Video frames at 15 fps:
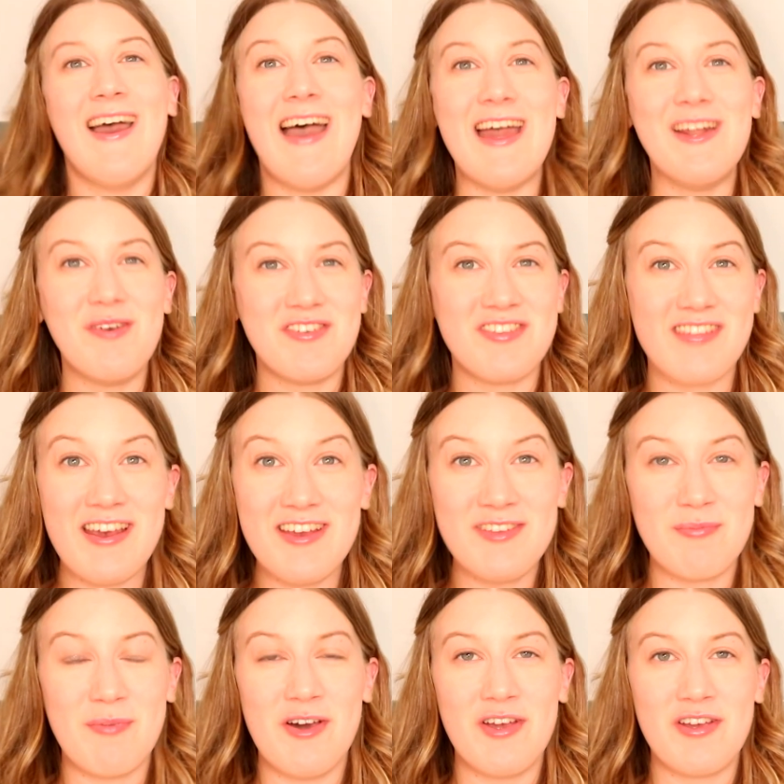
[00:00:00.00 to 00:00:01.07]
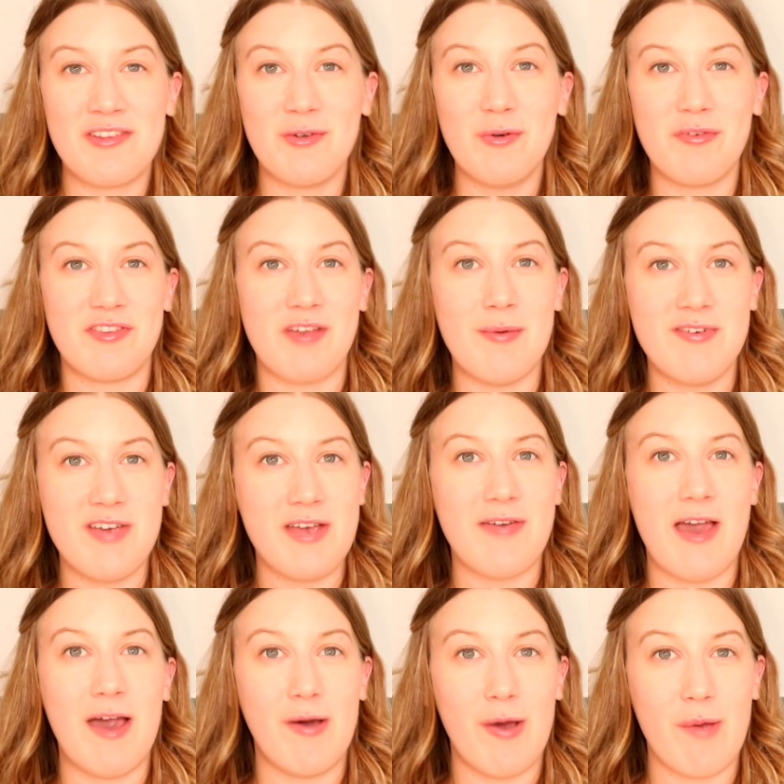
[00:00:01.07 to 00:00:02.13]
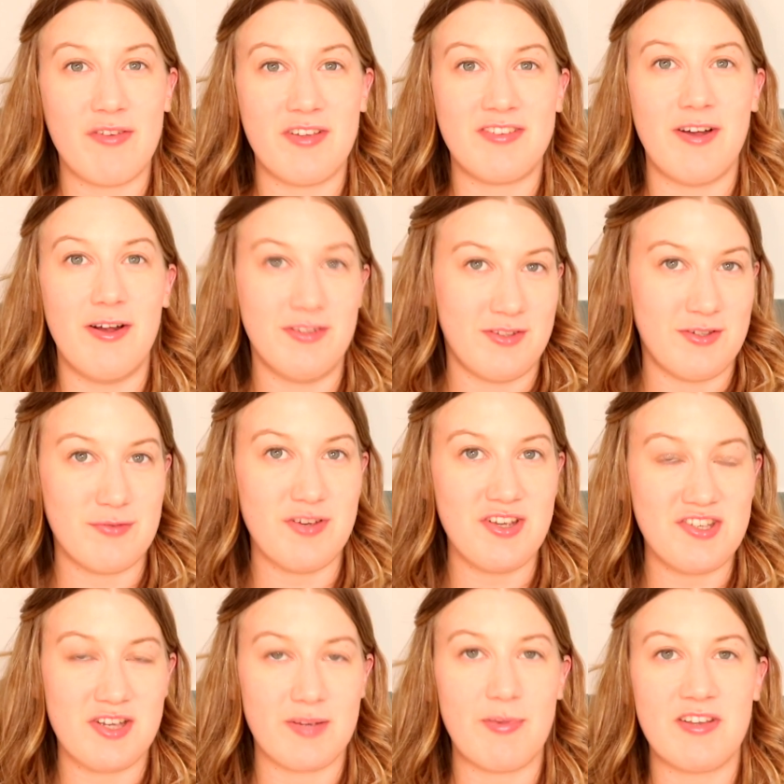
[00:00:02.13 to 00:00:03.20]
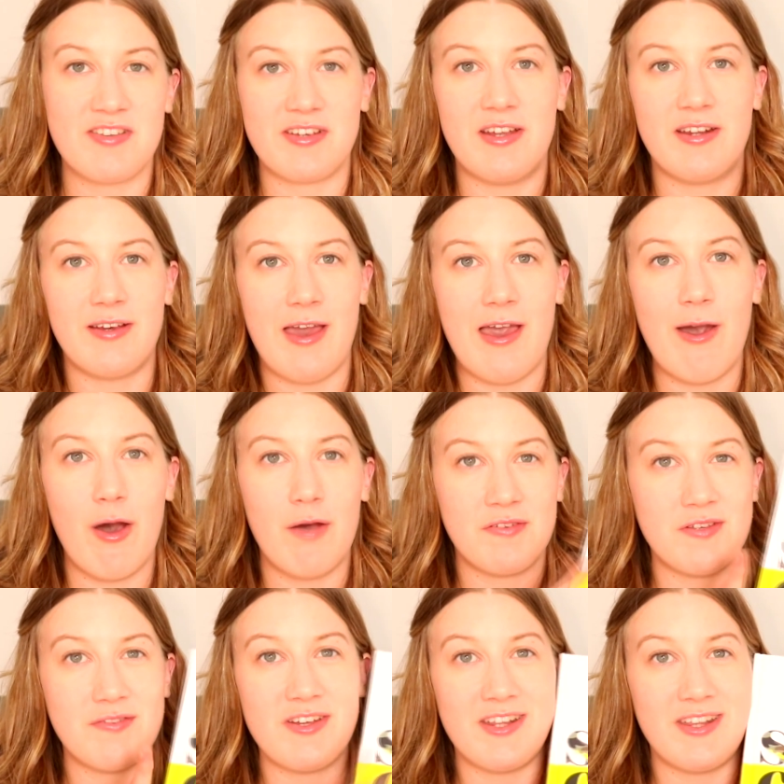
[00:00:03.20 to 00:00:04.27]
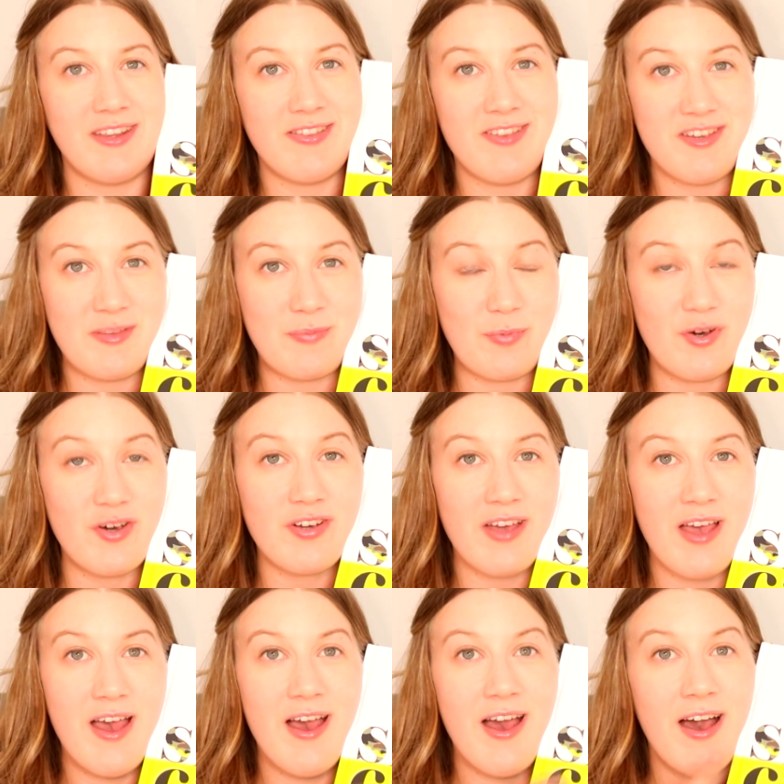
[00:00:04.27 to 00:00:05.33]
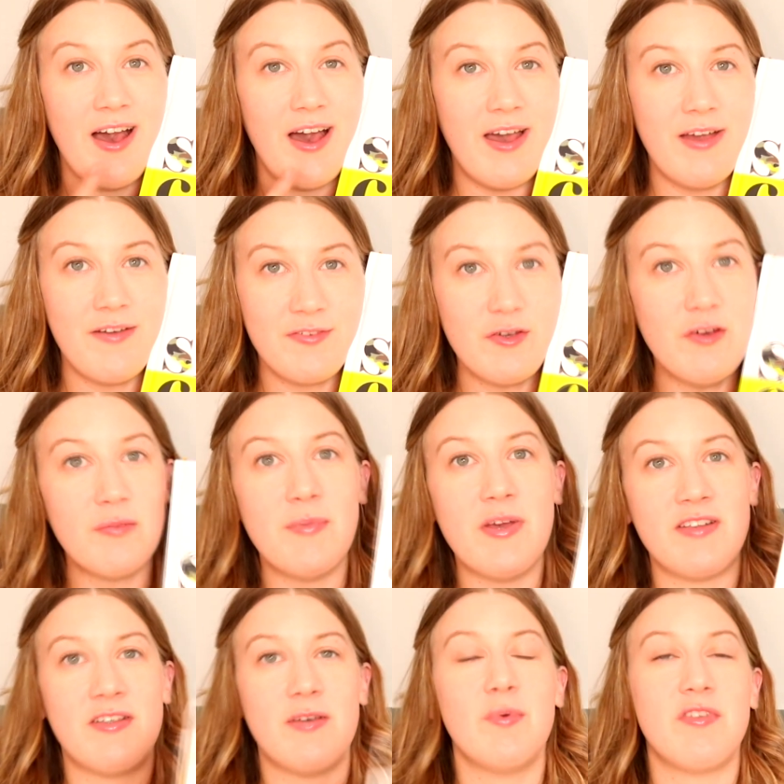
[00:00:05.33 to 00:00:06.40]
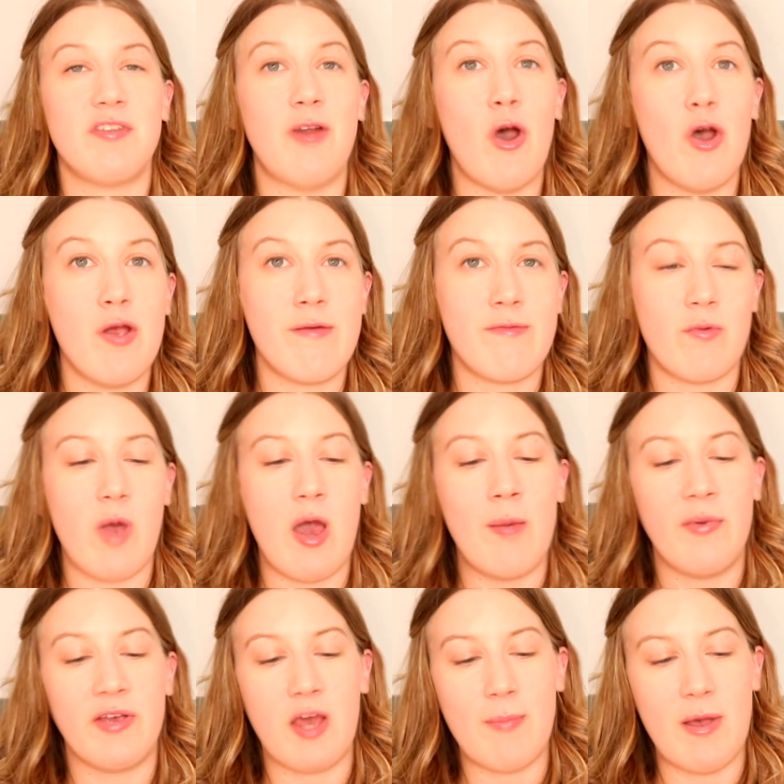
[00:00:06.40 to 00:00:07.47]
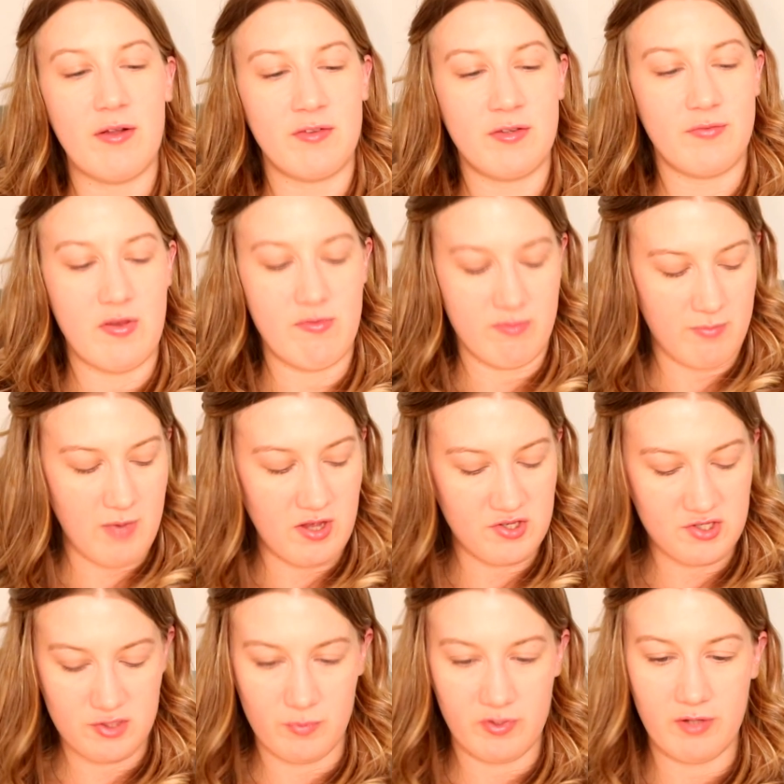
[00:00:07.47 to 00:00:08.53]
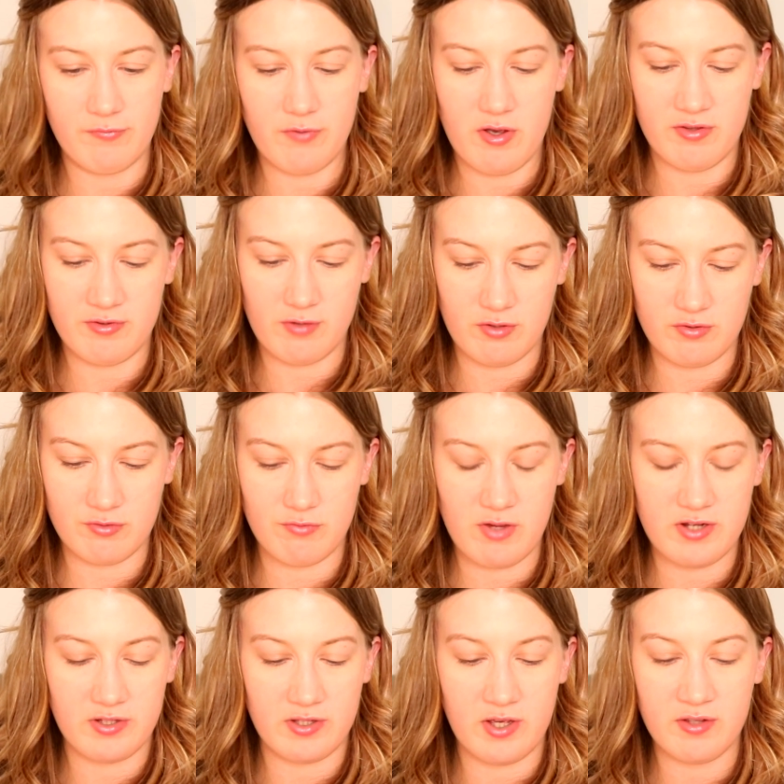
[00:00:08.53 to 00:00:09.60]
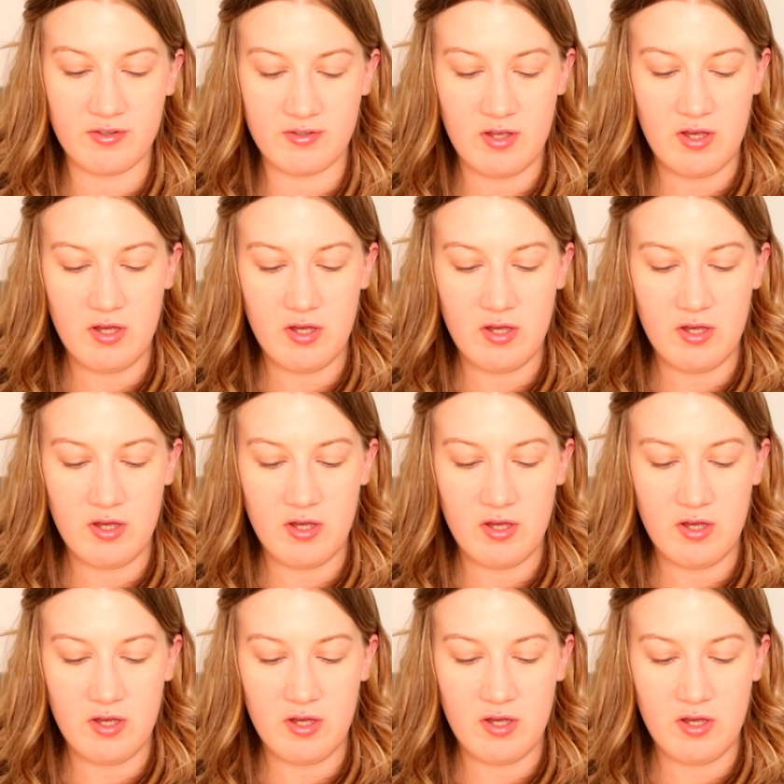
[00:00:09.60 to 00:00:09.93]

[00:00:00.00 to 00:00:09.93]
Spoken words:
Anyway, so that is my sort of summary of how I've decided to rejig my skincare after reading this book. I have to admit it was an overwhelming amount of information when I first started reading it.